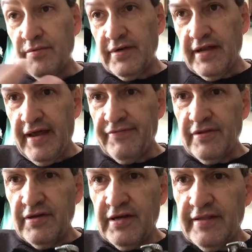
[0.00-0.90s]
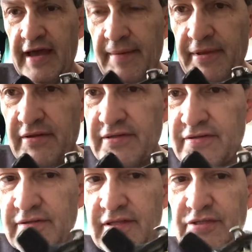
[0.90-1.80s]
And we're going to have to look at that because
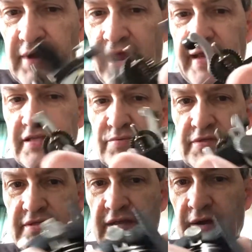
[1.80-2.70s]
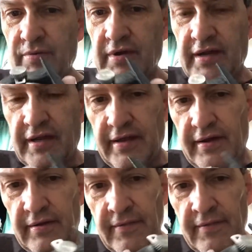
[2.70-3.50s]
the drag is what's not working here.